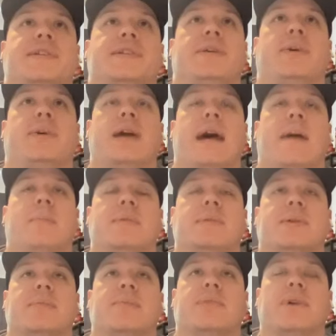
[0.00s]
to see what happens
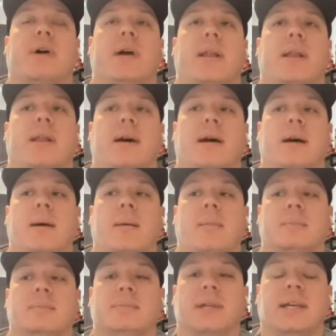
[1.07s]
up front,
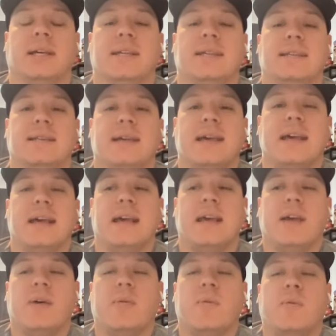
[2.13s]
because
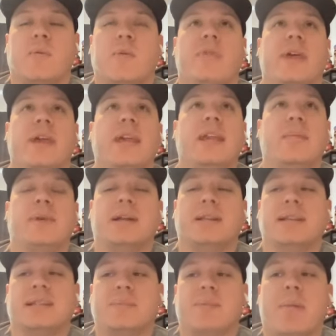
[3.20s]
when thinking about
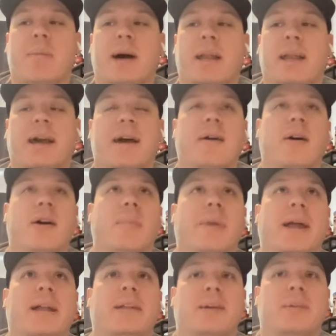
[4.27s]
this, my mind kind of
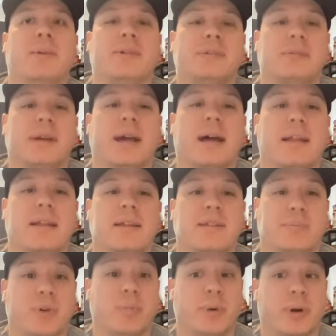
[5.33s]
automatically went to a guy like
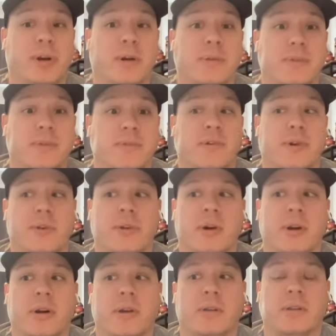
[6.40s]
Jamil Burroughs, who's no
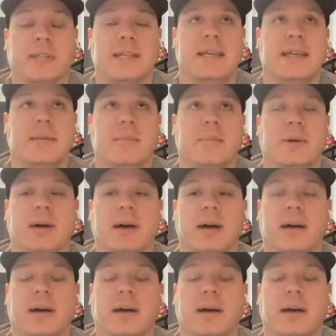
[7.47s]
longer on the team.